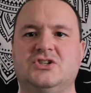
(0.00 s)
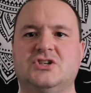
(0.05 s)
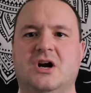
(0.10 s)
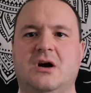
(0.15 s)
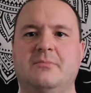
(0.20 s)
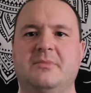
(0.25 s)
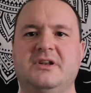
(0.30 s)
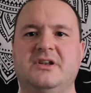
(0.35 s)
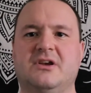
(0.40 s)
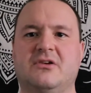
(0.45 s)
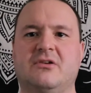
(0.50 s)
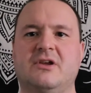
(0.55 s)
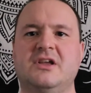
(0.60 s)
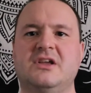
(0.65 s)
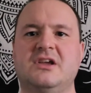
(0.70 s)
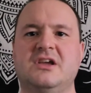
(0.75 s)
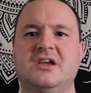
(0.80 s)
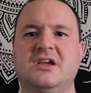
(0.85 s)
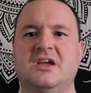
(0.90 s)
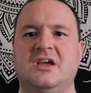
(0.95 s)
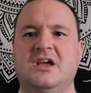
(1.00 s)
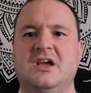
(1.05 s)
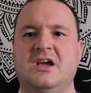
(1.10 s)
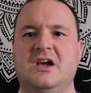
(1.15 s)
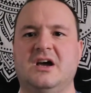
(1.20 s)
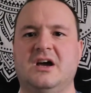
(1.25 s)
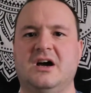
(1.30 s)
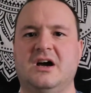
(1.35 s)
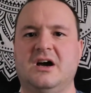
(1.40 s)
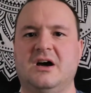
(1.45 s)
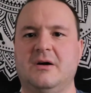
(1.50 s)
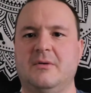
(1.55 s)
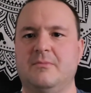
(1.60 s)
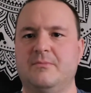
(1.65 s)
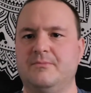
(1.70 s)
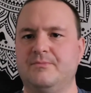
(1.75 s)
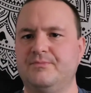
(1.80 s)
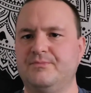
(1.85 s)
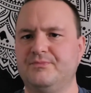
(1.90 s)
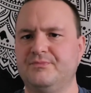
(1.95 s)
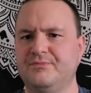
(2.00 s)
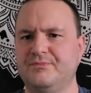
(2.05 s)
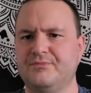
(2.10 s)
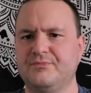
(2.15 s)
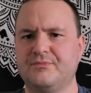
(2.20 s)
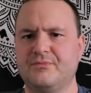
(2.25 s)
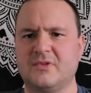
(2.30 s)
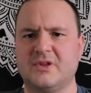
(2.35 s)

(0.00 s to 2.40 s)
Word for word: domineering. Um,